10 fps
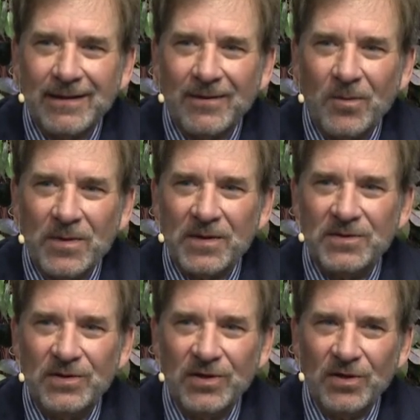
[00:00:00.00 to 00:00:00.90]
with a
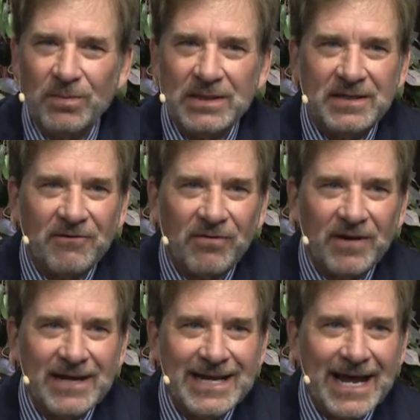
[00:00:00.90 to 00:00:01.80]
little bit
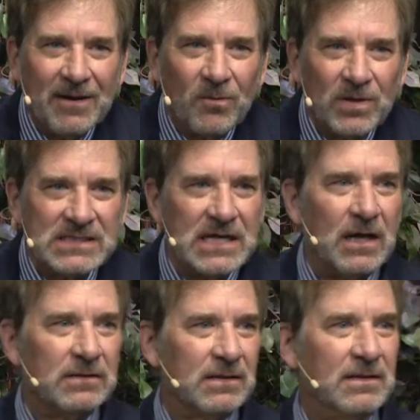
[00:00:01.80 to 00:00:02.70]
different net
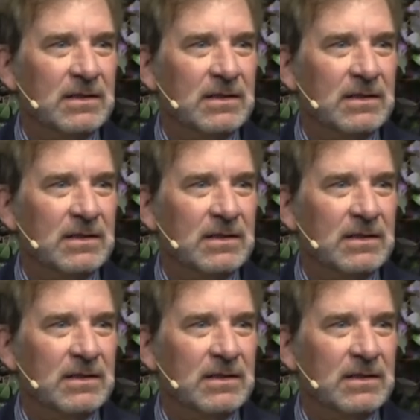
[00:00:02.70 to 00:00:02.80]
result.